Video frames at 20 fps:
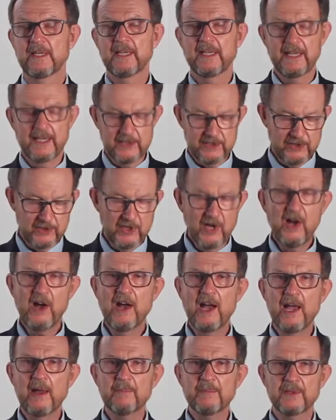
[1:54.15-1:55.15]
It's
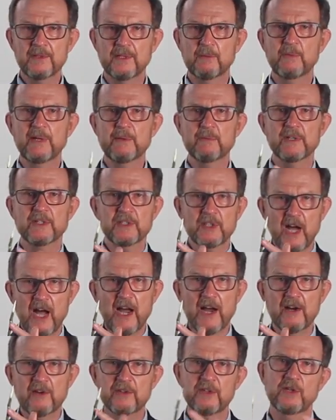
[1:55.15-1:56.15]
time that we
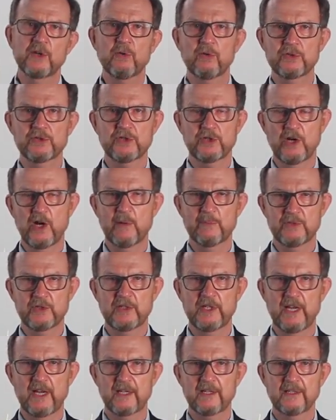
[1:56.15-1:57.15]
retire the old sharp
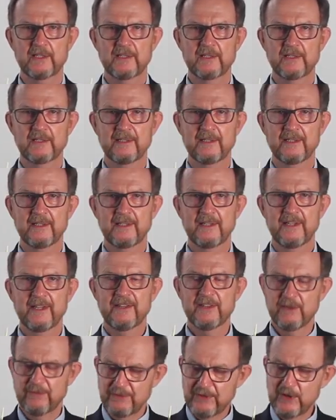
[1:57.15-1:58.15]
stick.
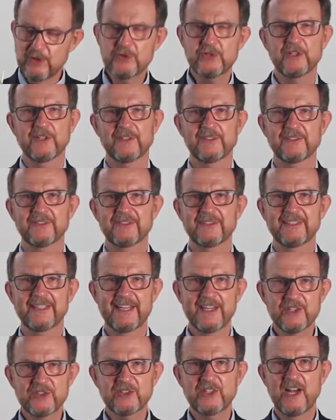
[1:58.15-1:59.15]
The future
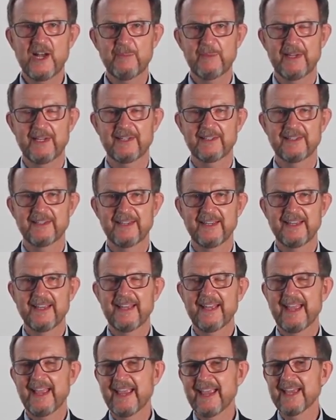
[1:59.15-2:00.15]
is coming
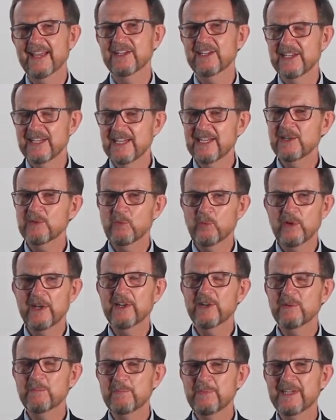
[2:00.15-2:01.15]
and it
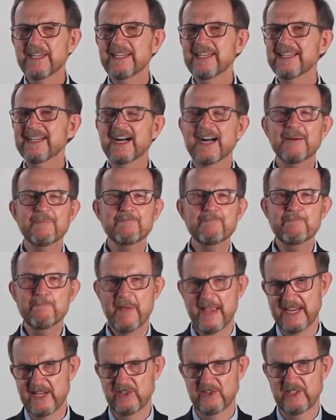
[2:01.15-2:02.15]
will be
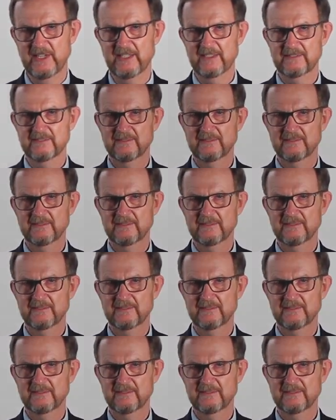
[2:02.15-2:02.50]
amazing.